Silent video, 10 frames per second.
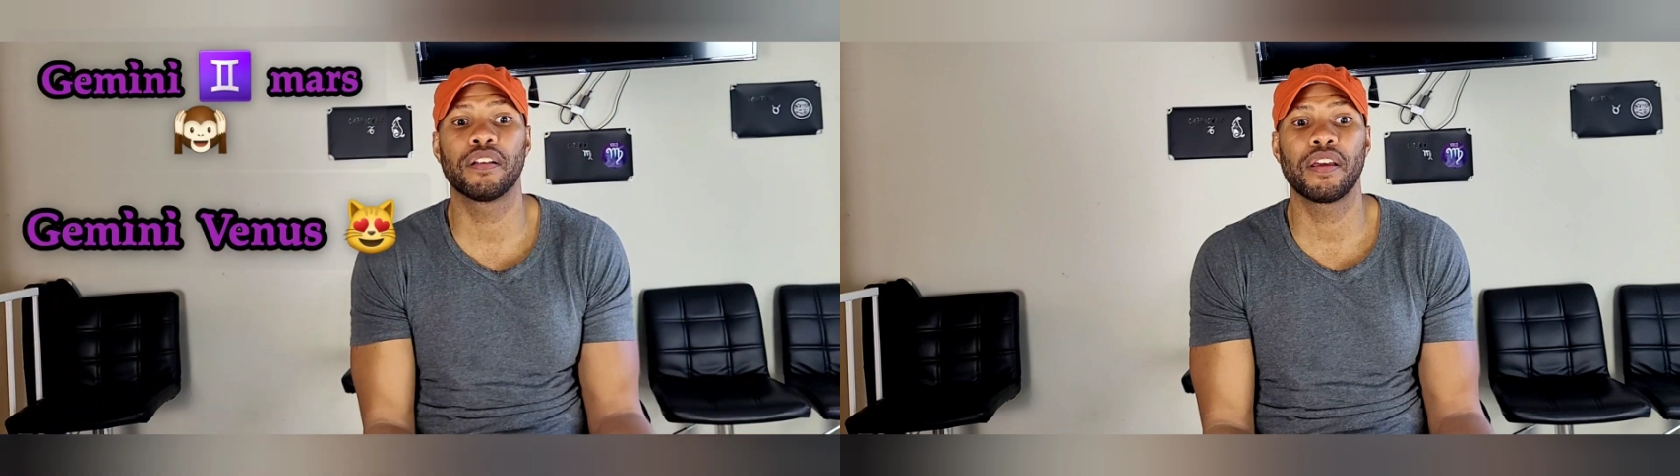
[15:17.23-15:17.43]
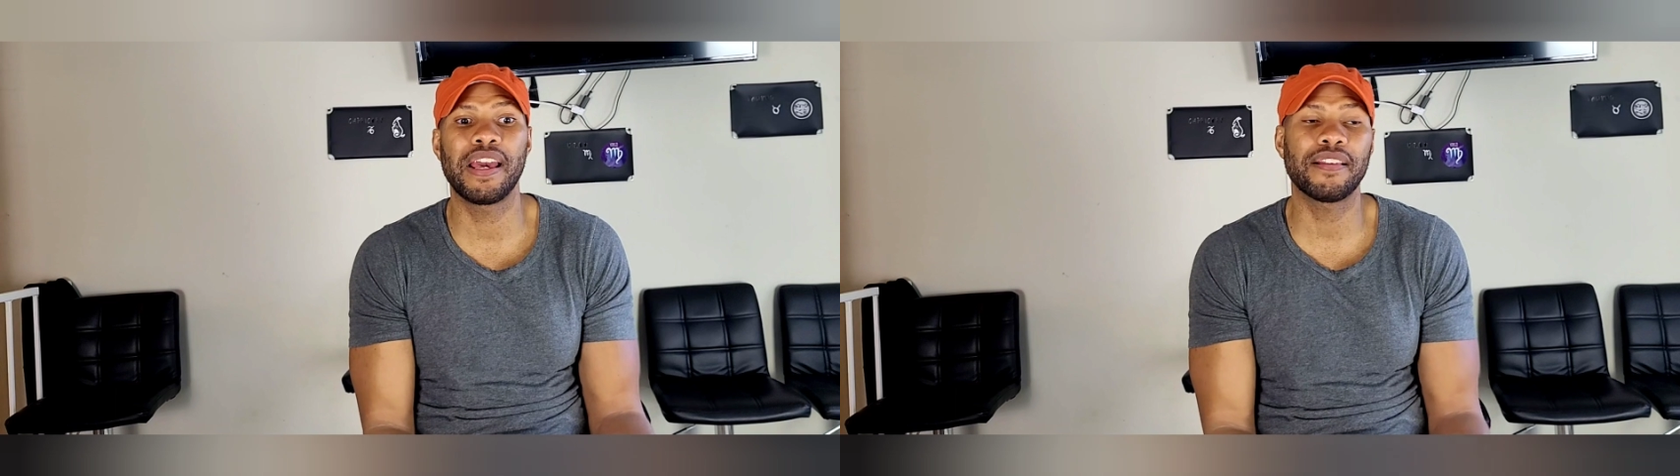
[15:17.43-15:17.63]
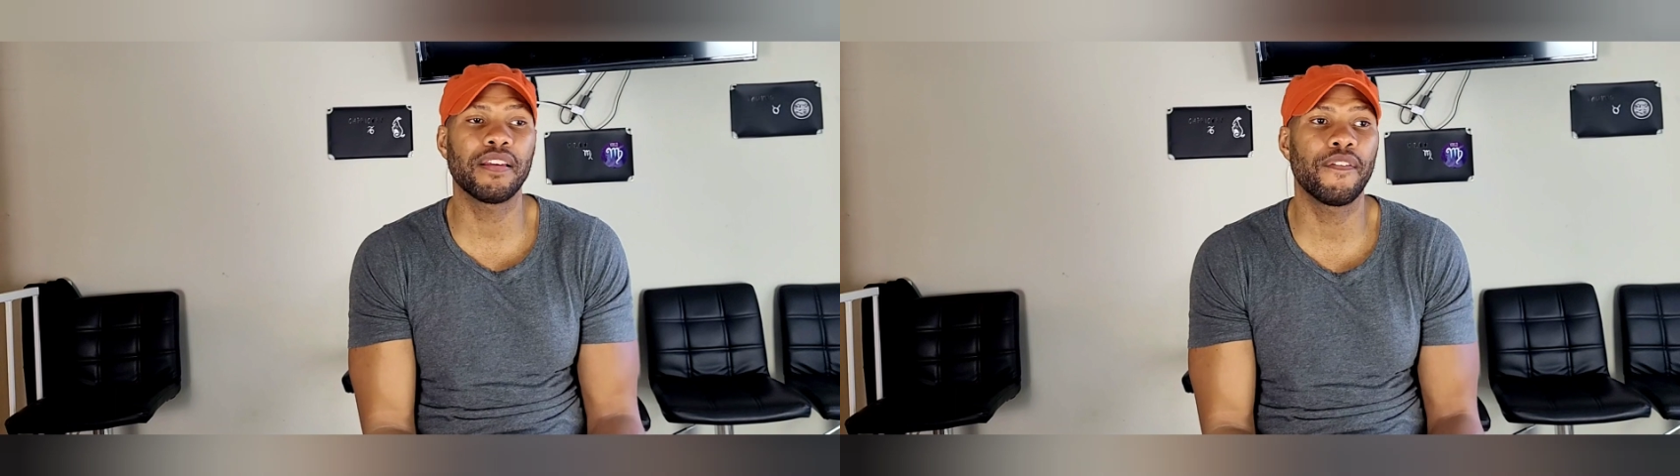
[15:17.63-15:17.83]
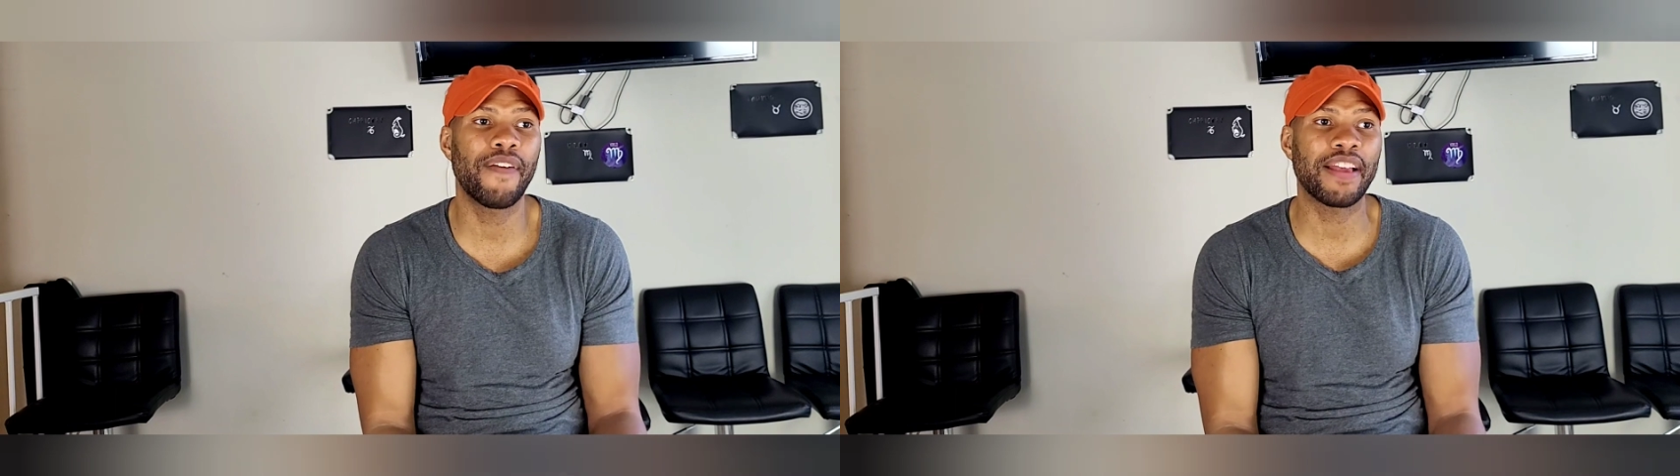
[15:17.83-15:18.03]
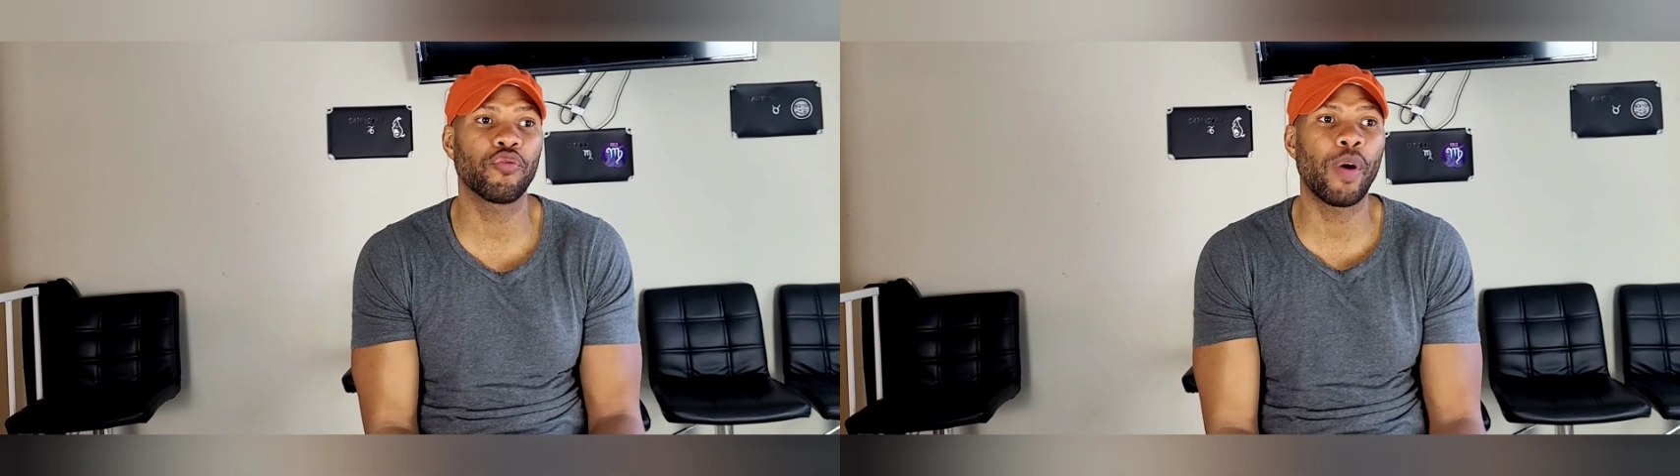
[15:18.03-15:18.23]
It's an
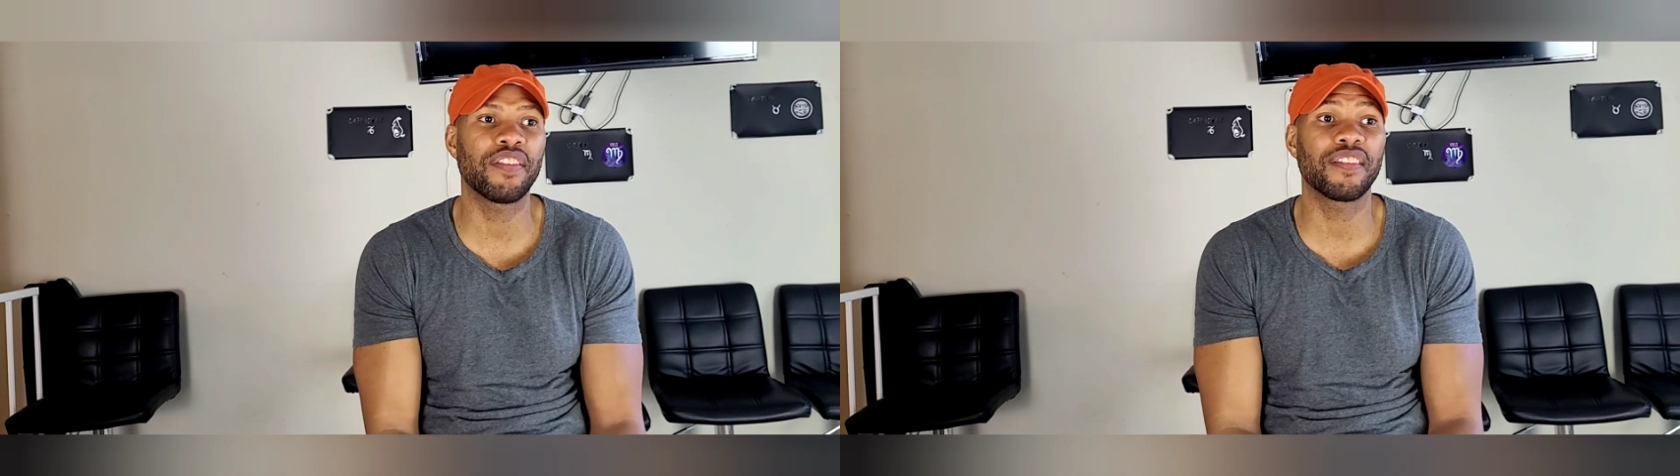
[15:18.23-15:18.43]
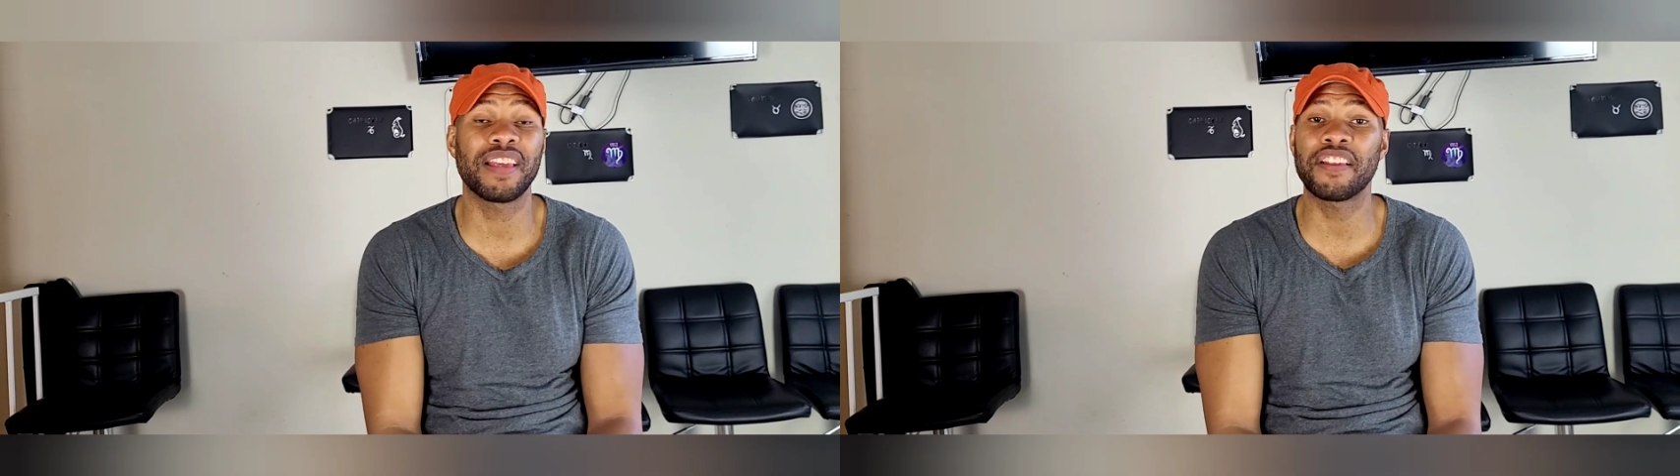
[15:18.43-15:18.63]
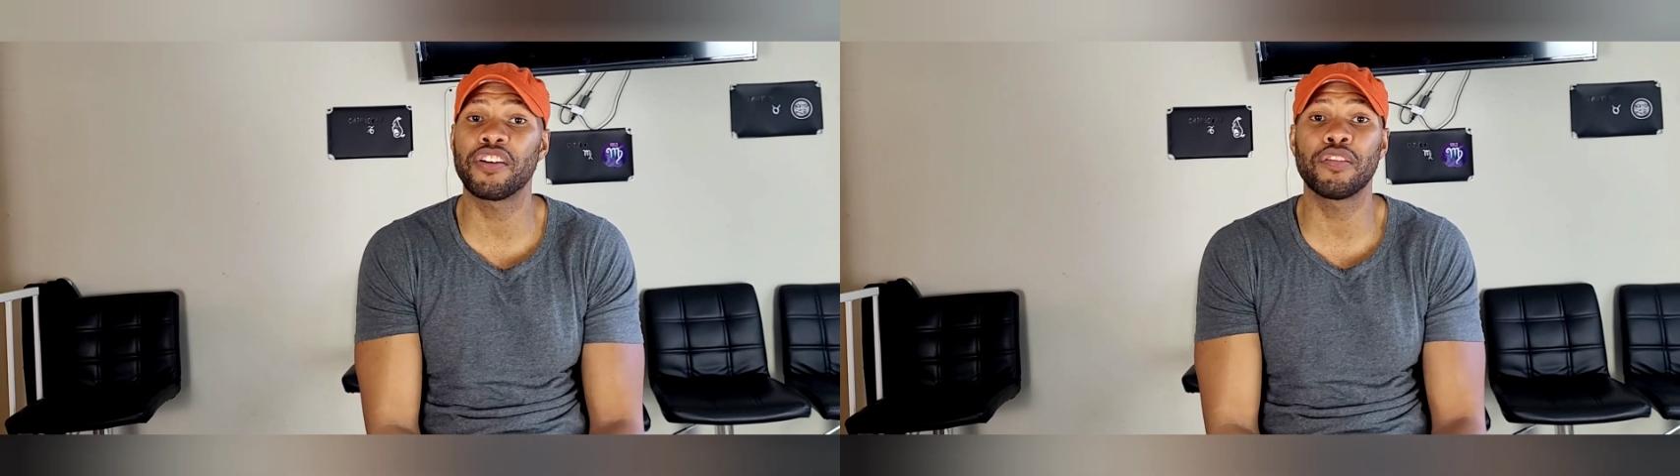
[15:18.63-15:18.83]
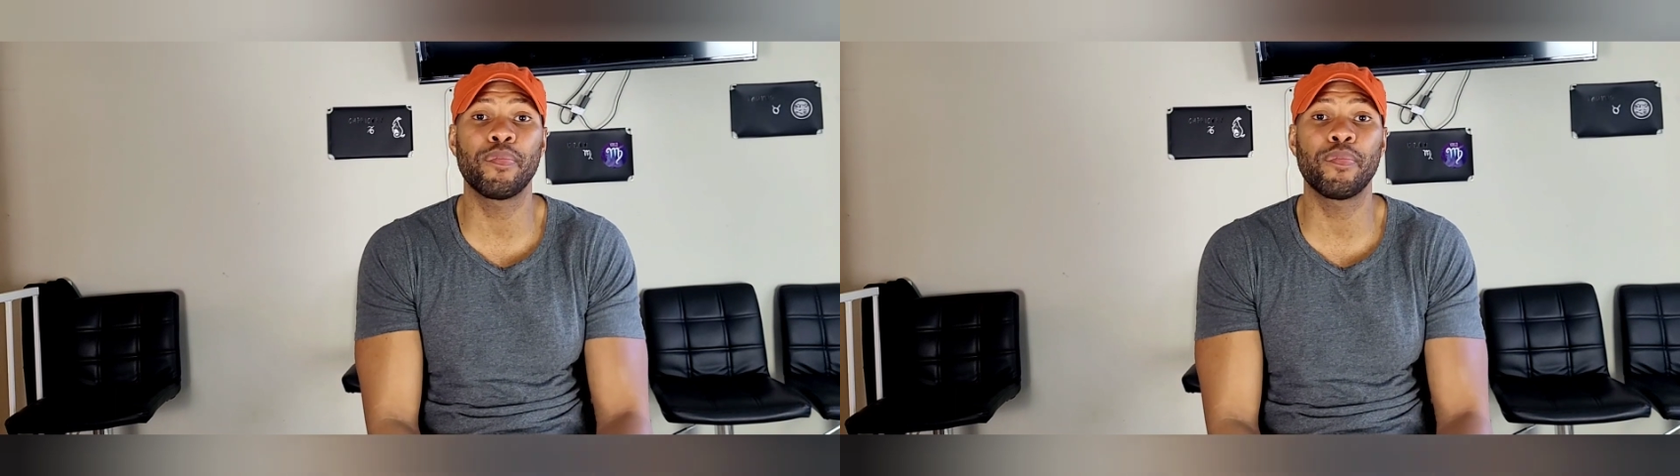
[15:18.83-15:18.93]
infatuation. Sex gonna